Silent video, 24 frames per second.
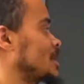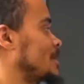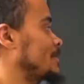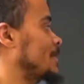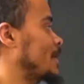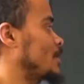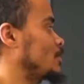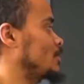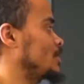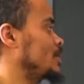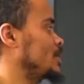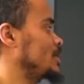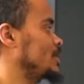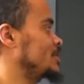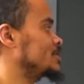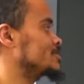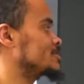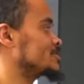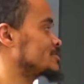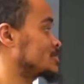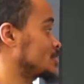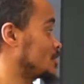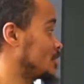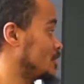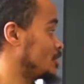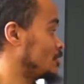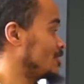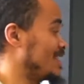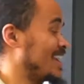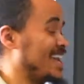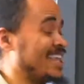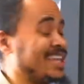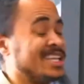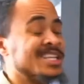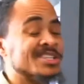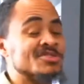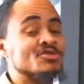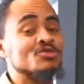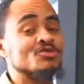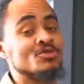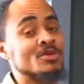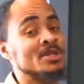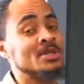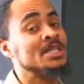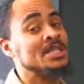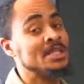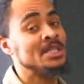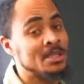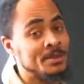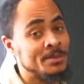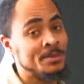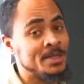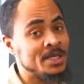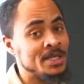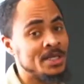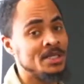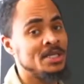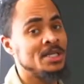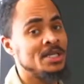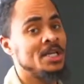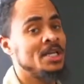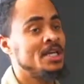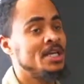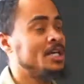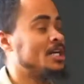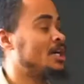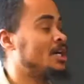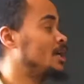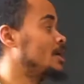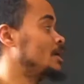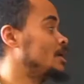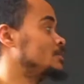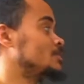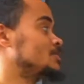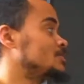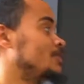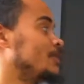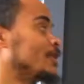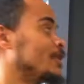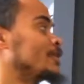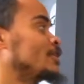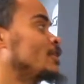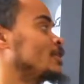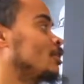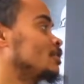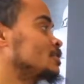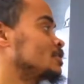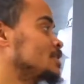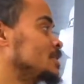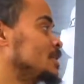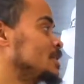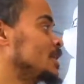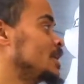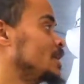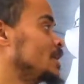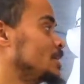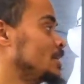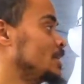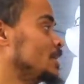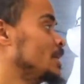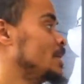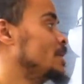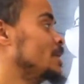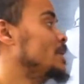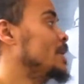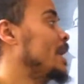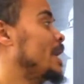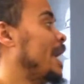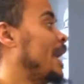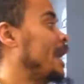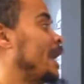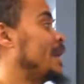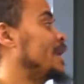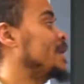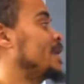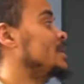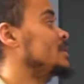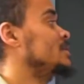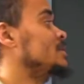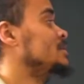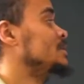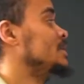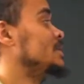came out with years ago, and it's really limited. Uh, it's very hard to get, and